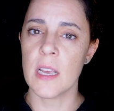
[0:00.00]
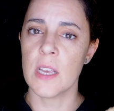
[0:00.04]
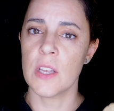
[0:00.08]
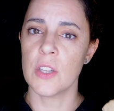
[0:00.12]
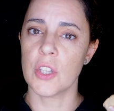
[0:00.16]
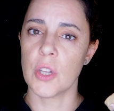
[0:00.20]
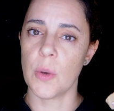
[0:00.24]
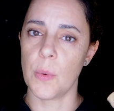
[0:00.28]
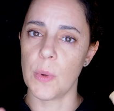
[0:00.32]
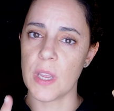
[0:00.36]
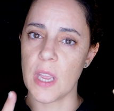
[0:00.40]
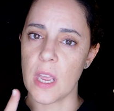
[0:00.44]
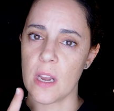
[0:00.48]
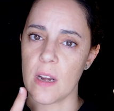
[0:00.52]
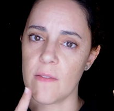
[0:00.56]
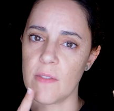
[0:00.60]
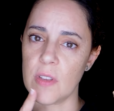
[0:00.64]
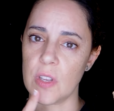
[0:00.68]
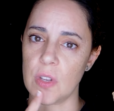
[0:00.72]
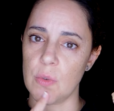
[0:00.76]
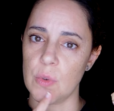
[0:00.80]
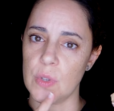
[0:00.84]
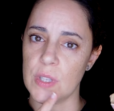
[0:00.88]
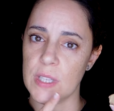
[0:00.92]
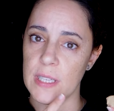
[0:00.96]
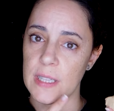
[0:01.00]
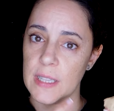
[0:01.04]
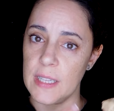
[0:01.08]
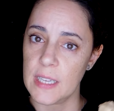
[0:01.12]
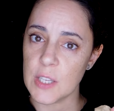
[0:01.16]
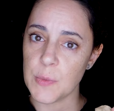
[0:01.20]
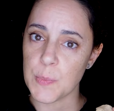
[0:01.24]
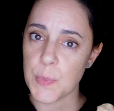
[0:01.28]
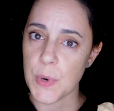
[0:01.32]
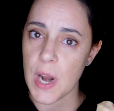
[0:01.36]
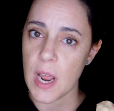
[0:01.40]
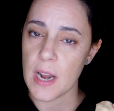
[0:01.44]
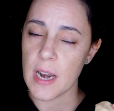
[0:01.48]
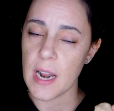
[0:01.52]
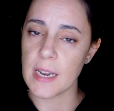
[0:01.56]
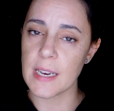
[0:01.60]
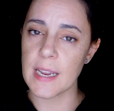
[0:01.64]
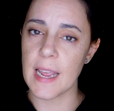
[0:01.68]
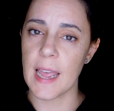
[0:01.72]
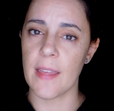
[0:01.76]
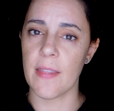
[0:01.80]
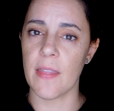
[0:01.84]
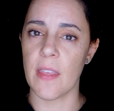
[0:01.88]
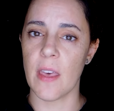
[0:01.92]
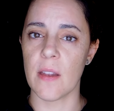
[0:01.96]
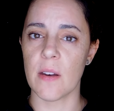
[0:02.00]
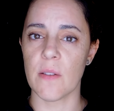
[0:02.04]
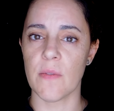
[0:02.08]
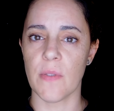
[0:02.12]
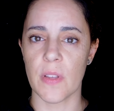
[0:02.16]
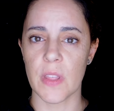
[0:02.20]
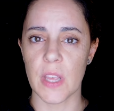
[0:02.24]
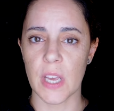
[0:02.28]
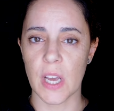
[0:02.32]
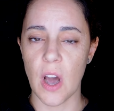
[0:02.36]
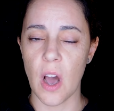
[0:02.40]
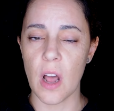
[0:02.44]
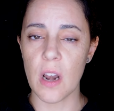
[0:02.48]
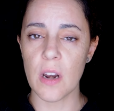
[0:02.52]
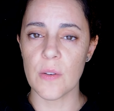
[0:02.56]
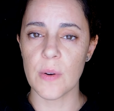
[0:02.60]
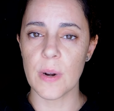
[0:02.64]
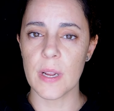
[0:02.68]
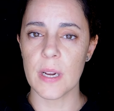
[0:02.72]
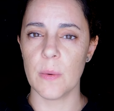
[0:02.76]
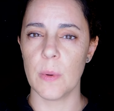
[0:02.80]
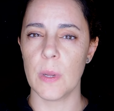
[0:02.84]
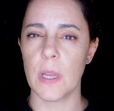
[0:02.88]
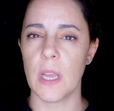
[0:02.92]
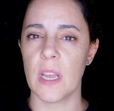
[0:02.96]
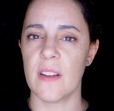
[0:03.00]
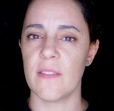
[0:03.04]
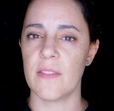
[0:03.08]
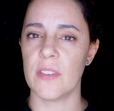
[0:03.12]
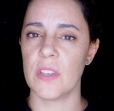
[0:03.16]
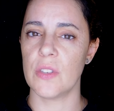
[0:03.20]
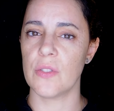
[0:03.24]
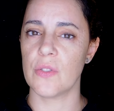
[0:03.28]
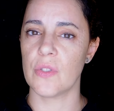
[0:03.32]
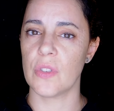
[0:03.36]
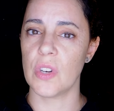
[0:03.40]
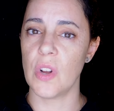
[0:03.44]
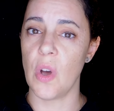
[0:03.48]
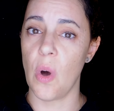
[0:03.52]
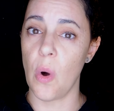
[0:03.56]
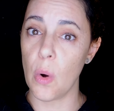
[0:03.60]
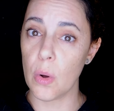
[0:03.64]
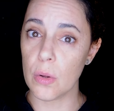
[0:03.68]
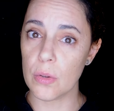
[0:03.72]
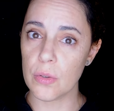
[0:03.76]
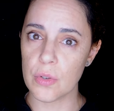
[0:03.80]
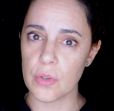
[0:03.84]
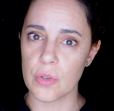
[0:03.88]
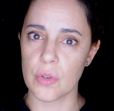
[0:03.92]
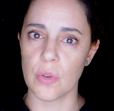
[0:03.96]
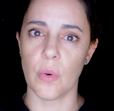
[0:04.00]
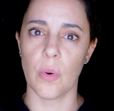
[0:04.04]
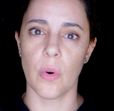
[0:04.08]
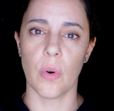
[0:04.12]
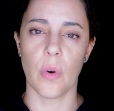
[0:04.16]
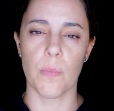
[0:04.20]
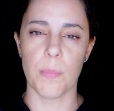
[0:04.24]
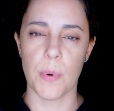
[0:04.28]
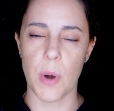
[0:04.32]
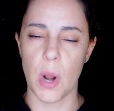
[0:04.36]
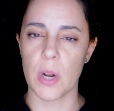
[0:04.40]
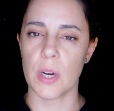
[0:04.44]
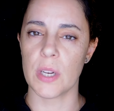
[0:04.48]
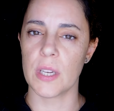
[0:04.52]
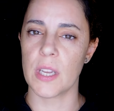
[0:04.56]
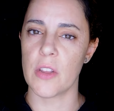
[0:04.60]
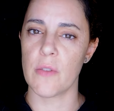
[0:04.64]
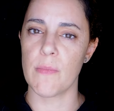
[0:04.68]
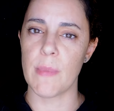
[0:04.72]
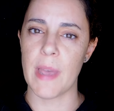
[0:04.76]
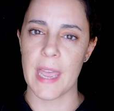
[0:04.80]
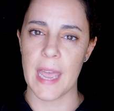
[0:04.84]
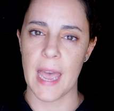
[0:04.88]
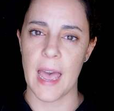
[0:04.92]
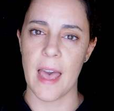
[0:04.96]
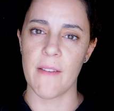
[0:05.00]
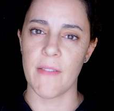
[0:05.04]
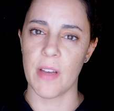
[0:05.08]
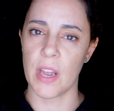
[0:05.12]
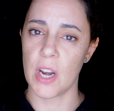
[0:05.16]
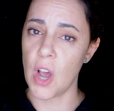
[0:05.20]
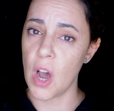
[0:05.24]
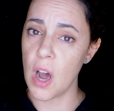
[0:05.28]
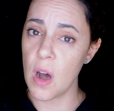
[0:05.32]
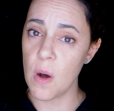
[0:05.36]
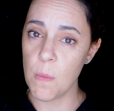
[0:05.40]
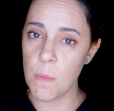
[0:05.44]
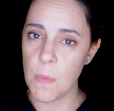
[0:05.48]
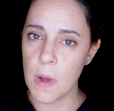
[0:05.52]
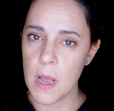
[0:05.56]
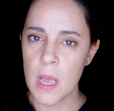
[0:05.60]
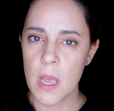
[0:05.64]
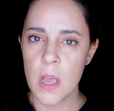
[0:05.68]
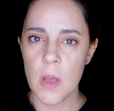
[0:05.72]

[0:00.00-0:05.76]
So we're gonna be using this product, and then for the coloring, we're gonna be using also product that you may have at home.